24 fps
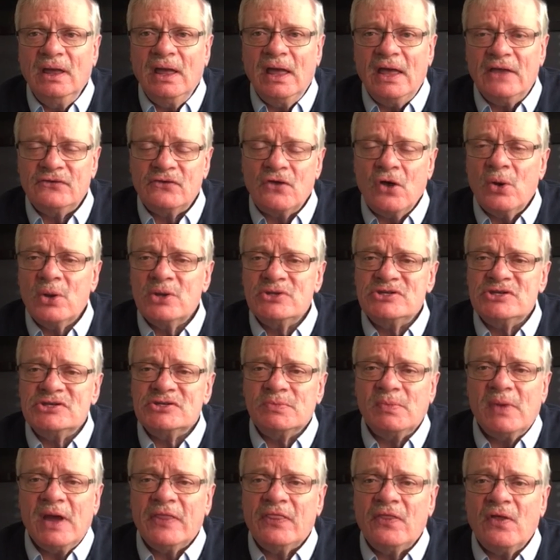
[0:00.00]
As always, these are
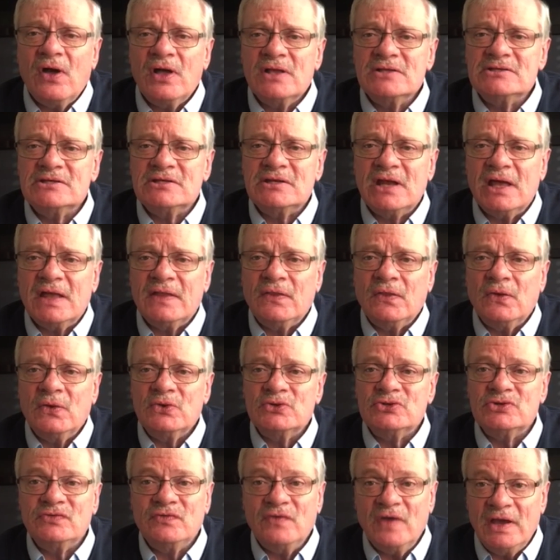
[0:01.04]
my thoughts, not
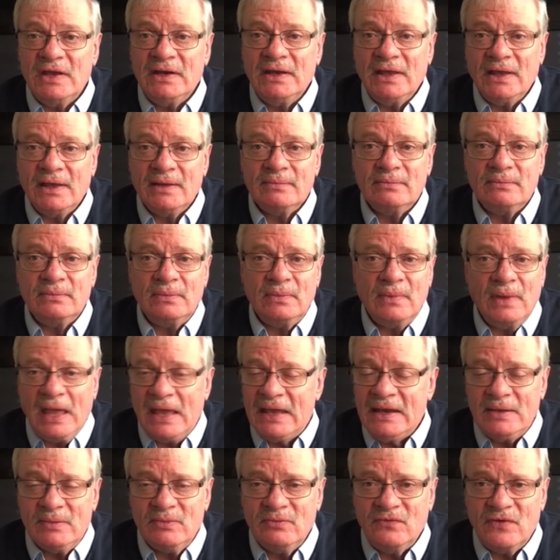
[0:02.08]
those of ADM,
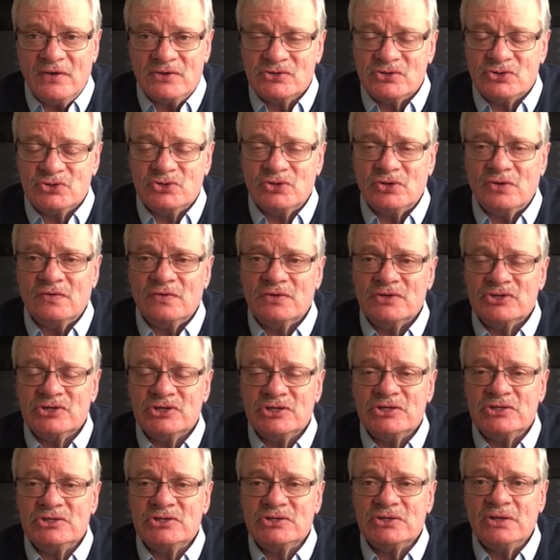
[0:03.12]
ADM Investor
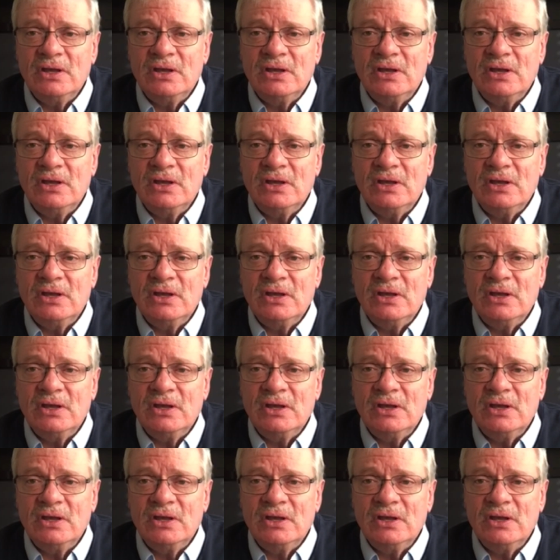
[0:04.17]
Services.